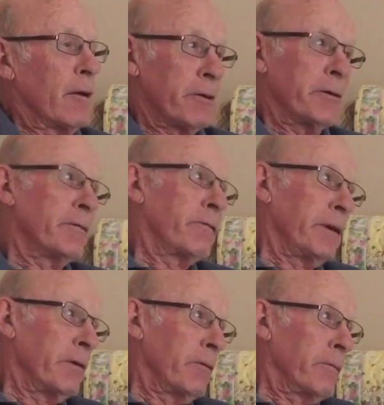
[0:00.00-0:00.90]
out in the
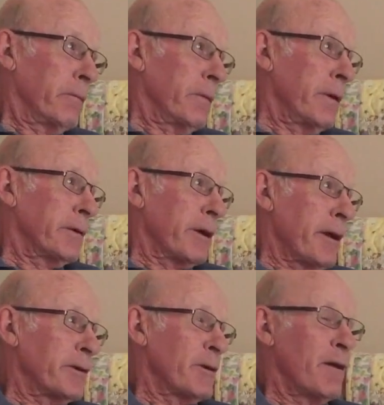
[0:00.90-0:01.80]
field
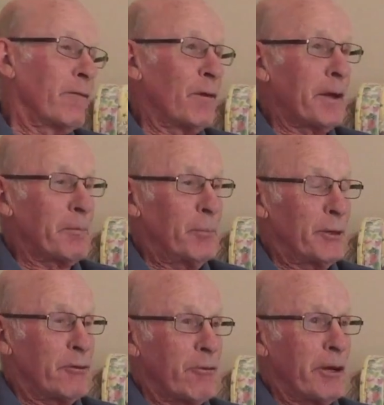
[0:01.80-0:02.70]
on a
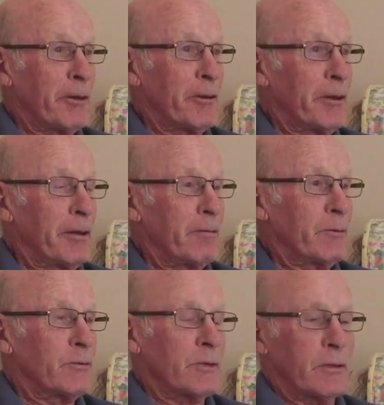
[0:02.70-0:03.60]
flatbed trailer. They
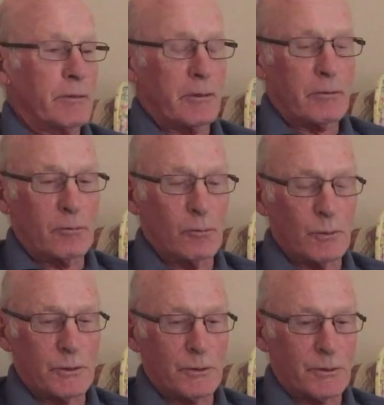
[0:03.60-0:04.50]
was, I think, who
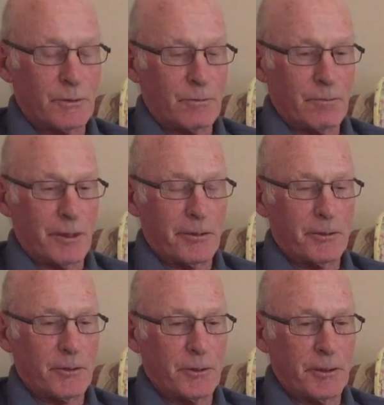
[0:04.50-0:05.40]
was the
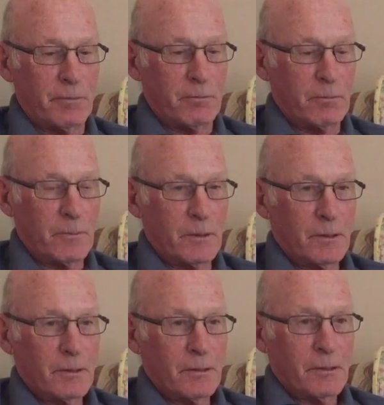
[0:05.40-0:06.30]
artist name?
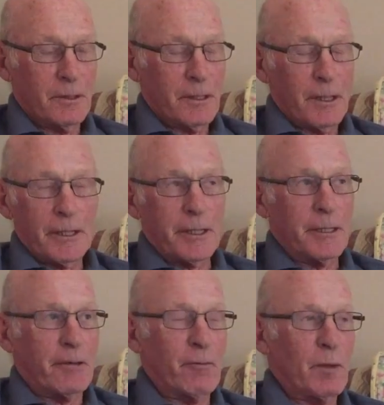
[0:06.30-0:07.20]

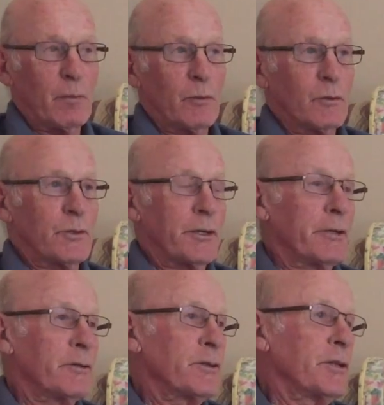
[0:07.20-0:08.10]
Cannot remember those
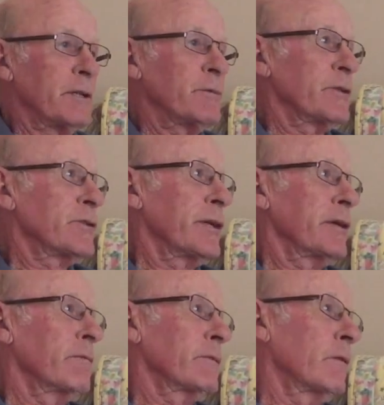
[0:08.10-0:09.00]
artists' names that
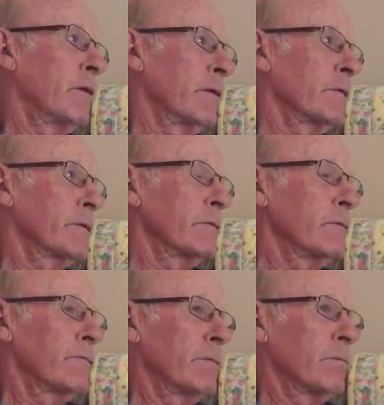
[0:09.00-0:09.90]
sang songs,
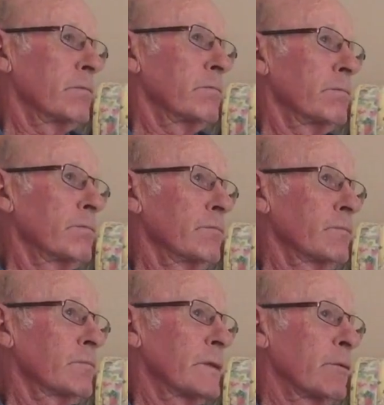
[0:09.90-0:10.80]
from,
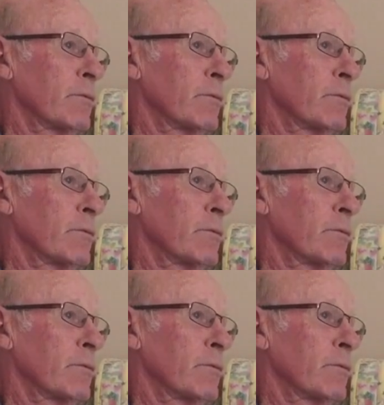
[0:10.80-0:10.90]
they